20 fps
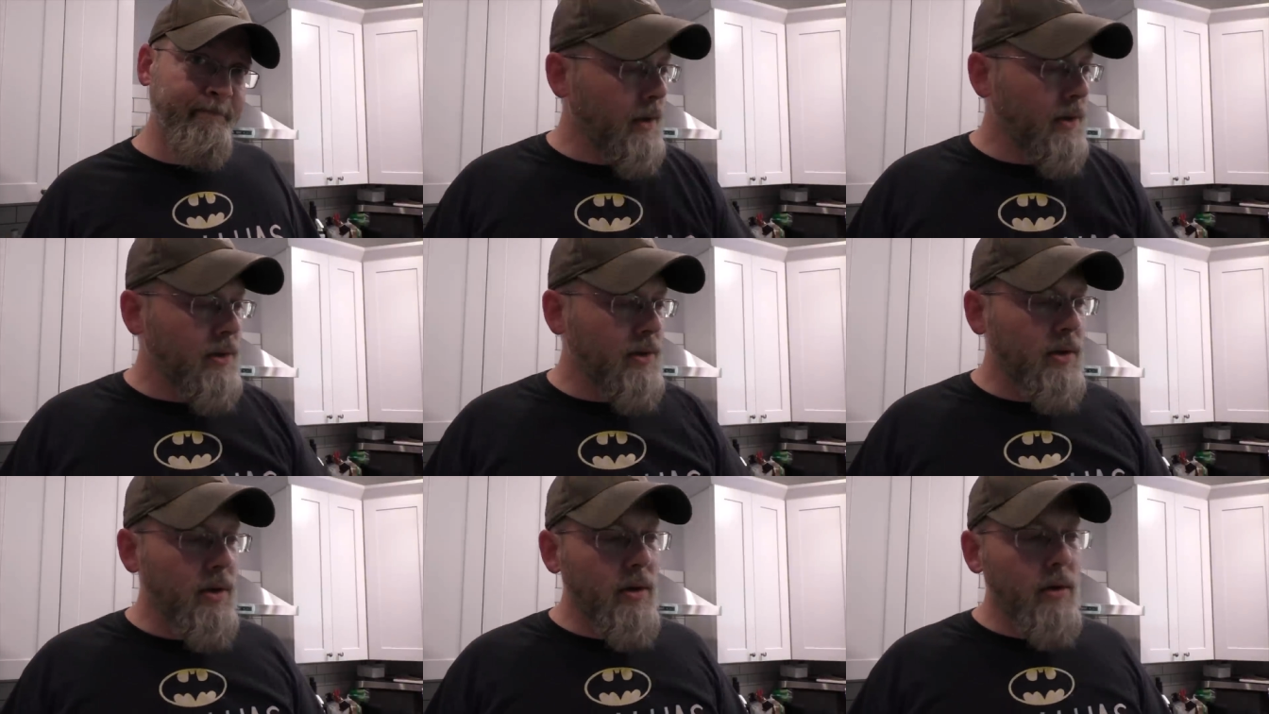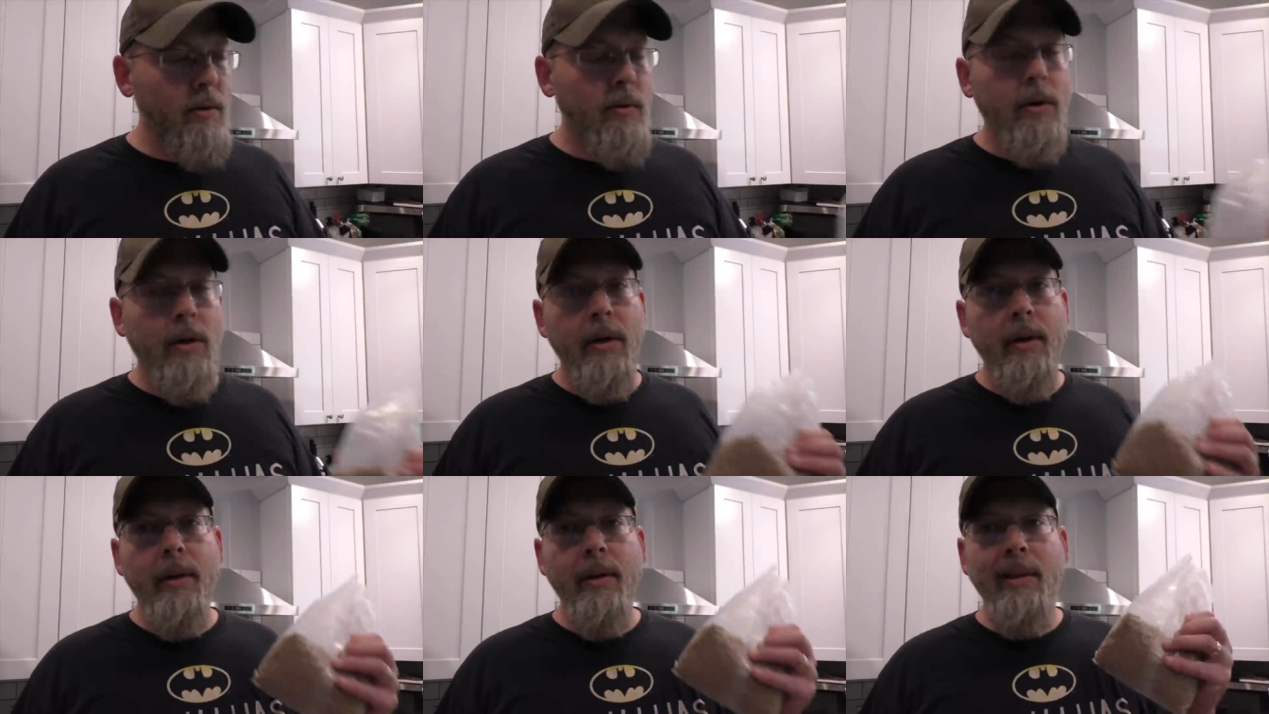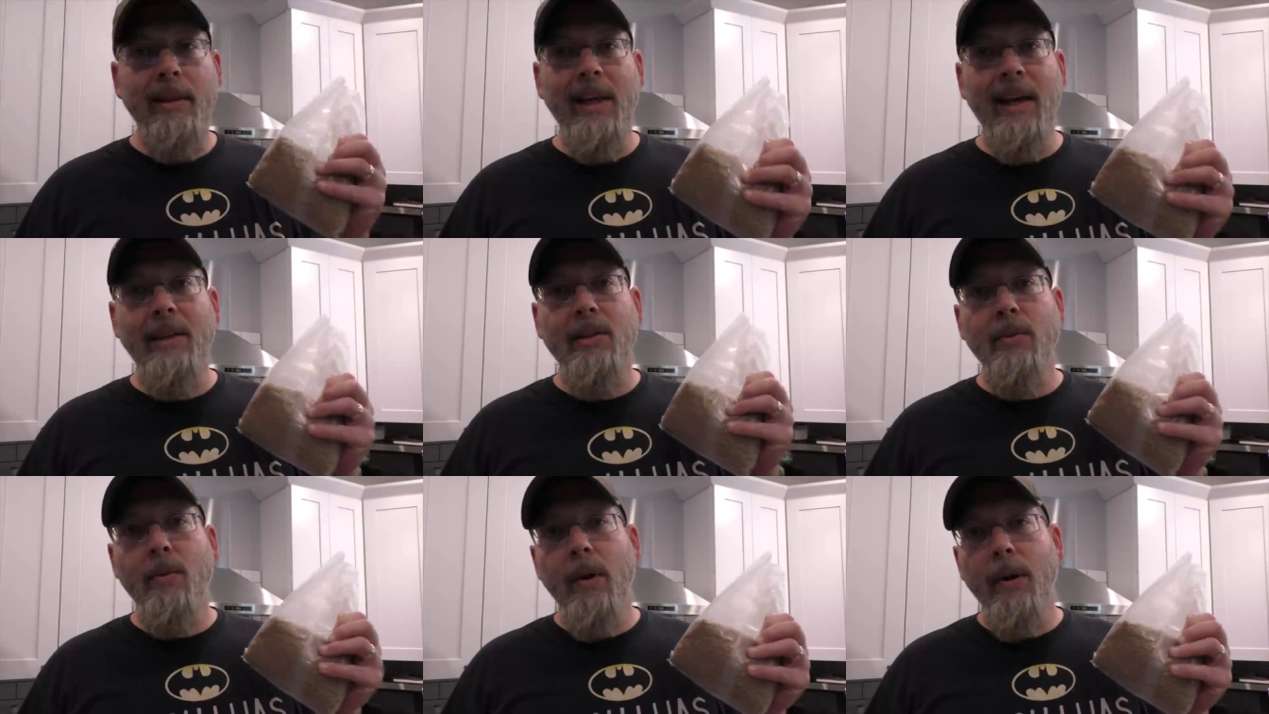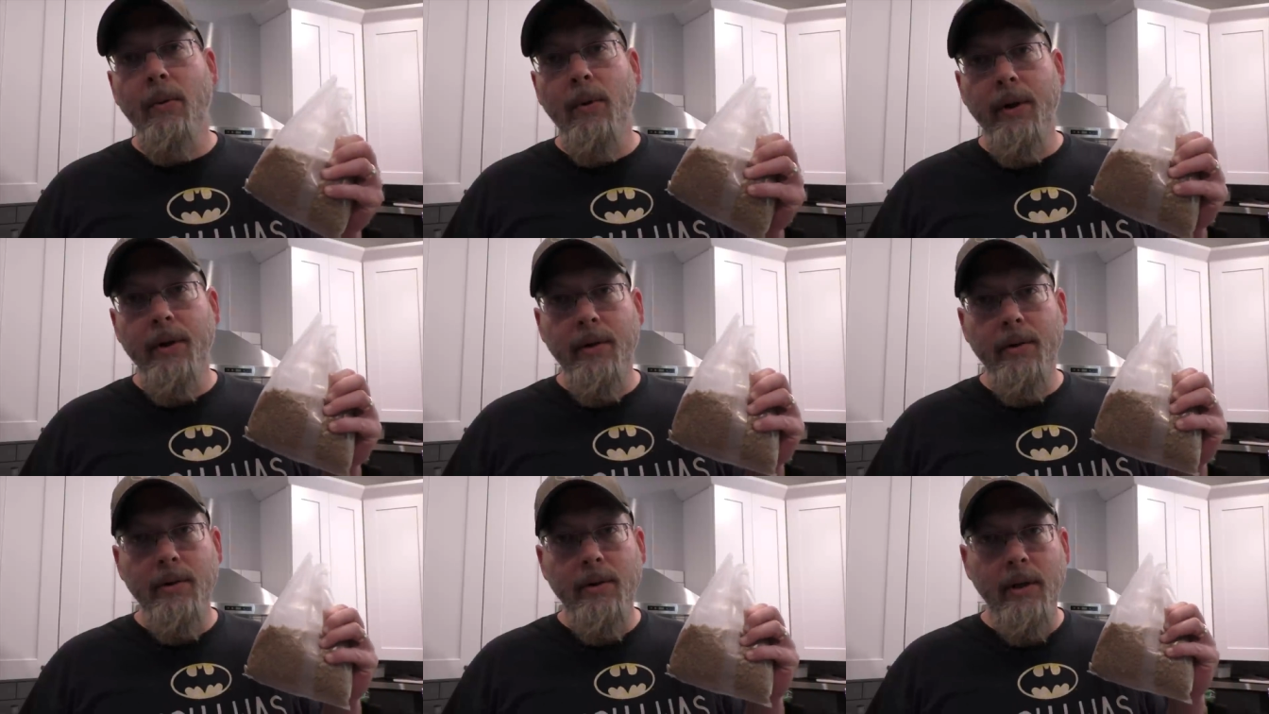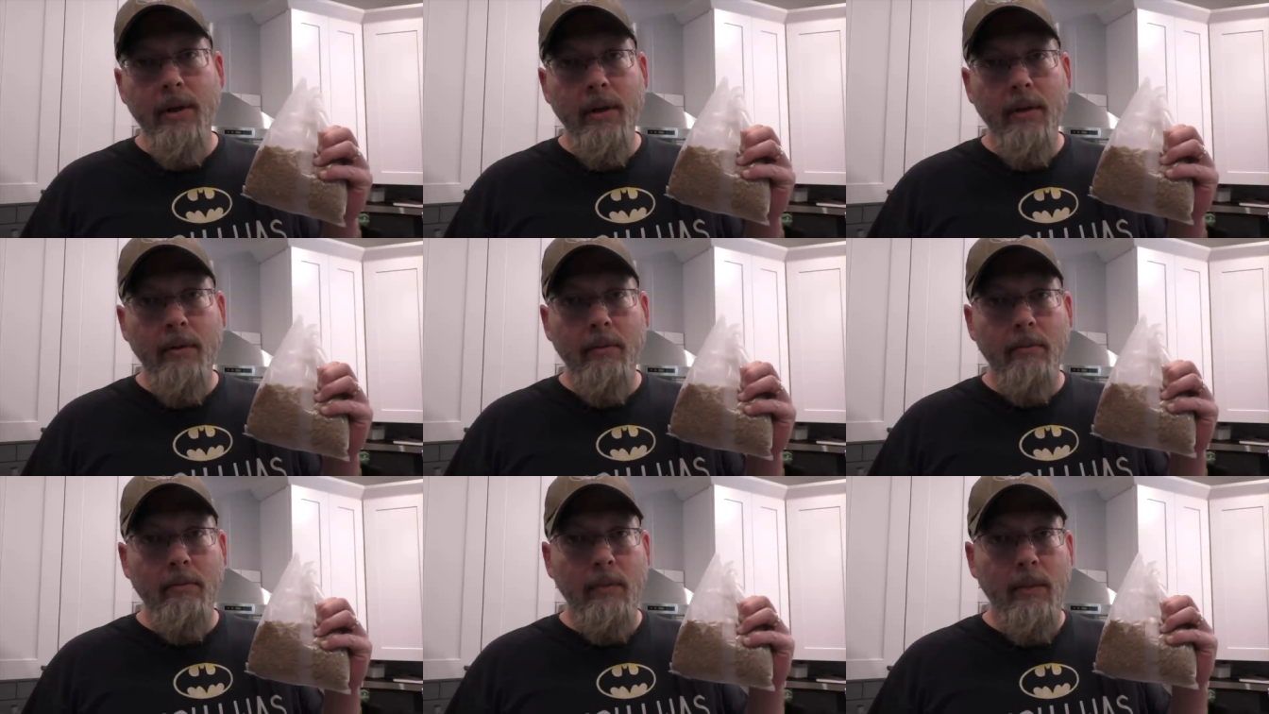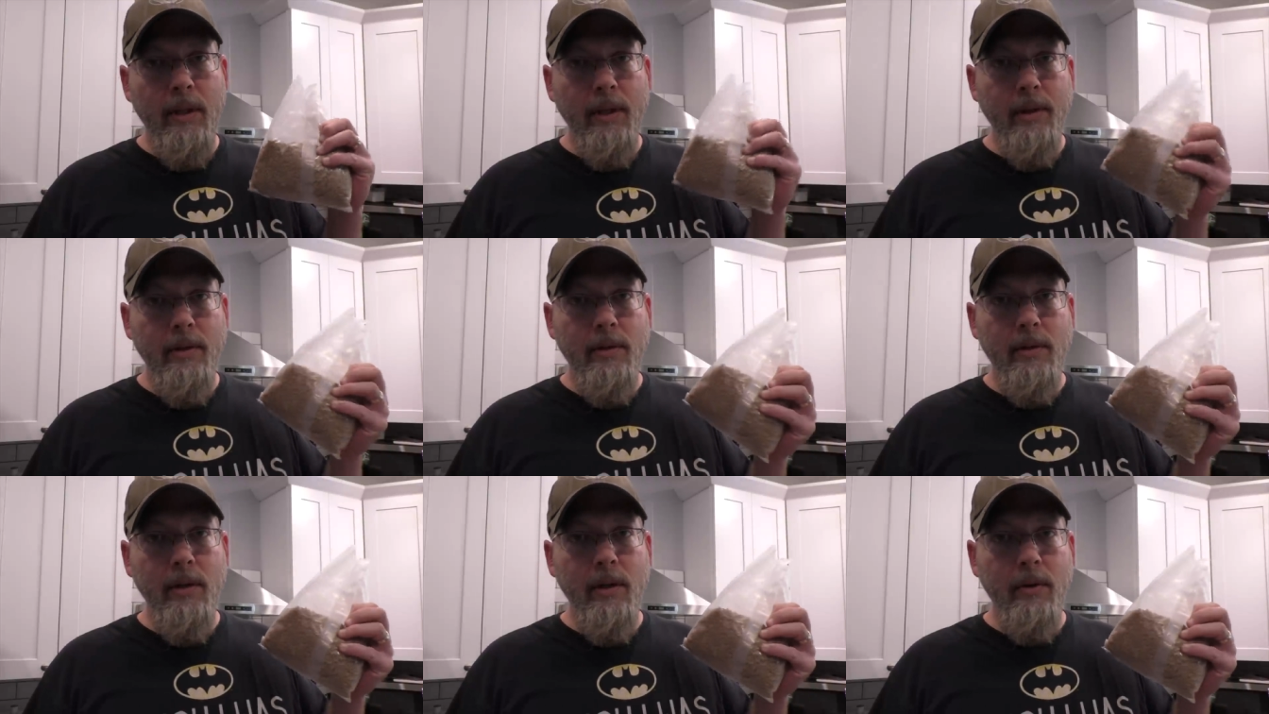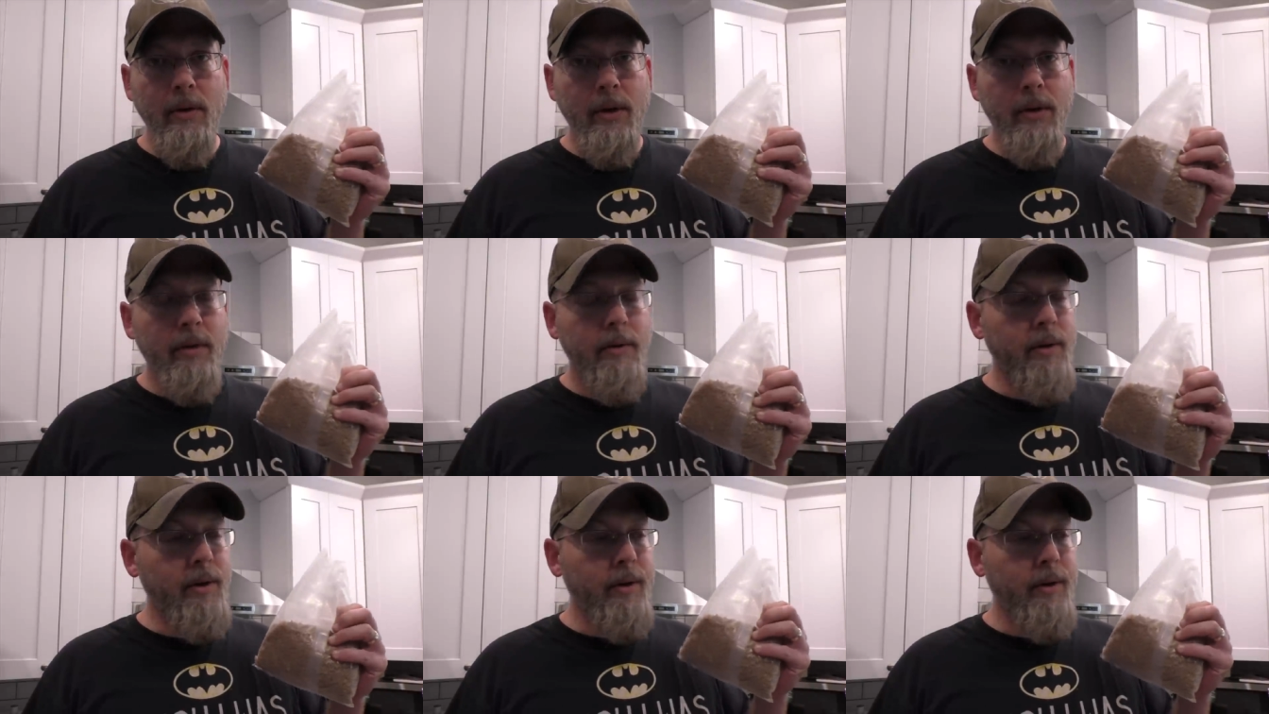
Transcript: So that's why we're using this cereal.